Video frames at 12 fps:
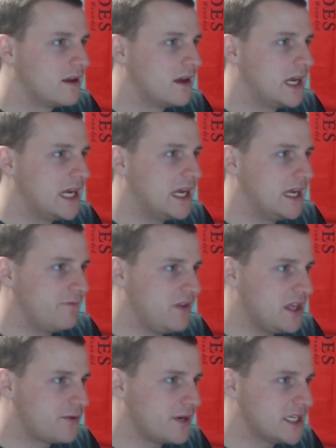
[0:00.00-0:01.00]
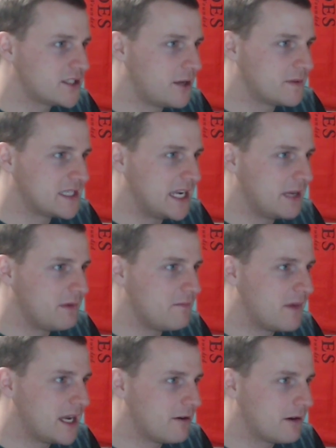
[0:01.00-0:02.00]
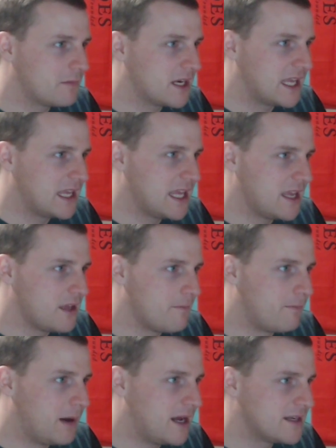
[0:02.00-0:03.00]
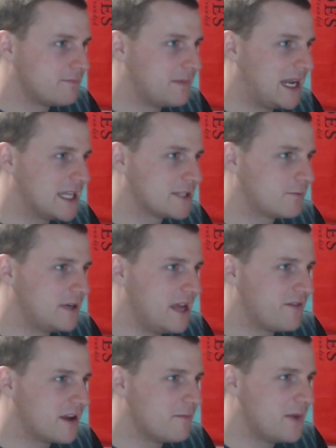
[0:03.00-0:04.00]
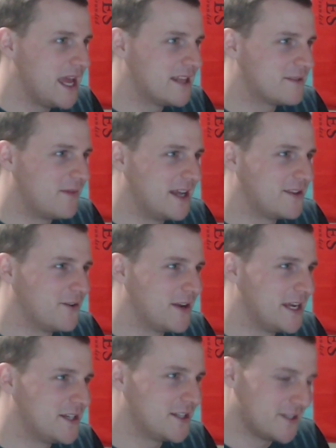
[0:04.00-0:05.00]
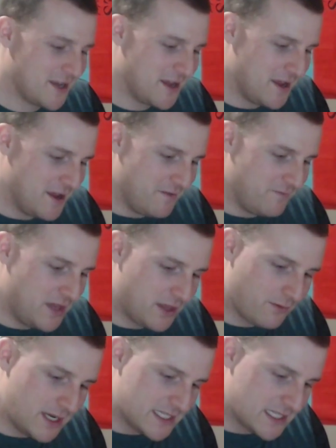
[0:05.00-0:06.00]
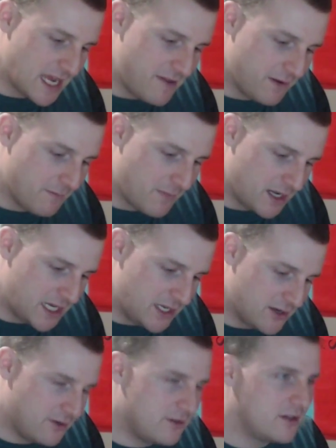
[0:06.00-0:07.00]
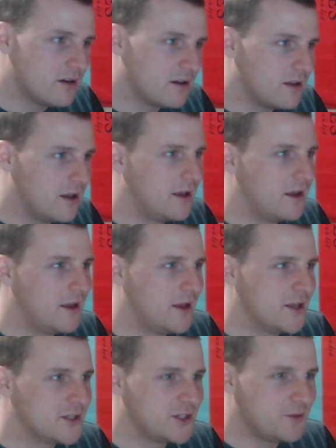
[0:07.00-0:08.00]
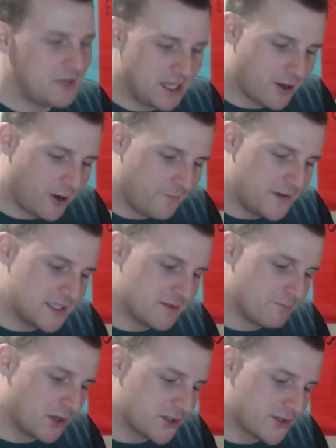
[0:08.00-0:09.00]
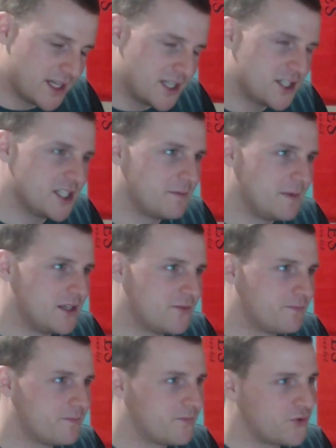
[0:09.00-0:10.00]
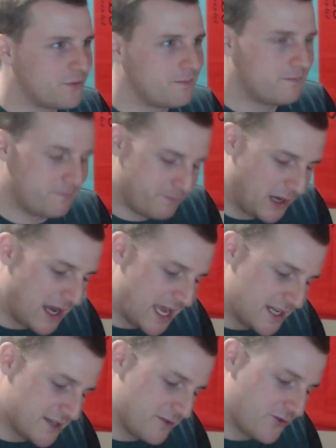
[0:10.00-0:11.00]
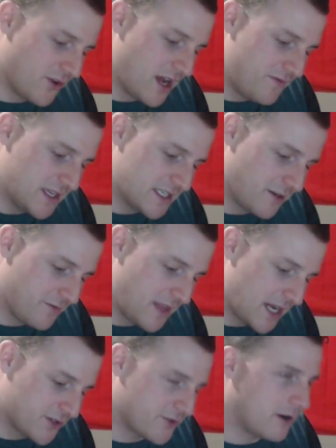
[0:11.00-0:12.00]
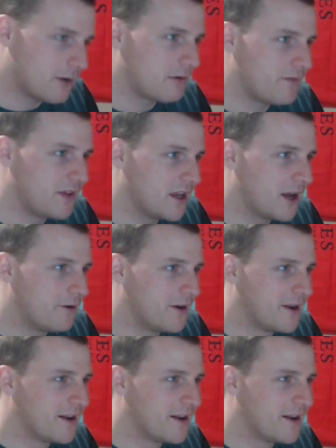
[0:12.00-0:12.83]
V3, stop sending me money or I'm gonna kick your butt. Balance will never compare to my donations. V3, save your money, dude. You got too many coffees and Monster Energies to be buying to drive yourself in that truck wherever you're going.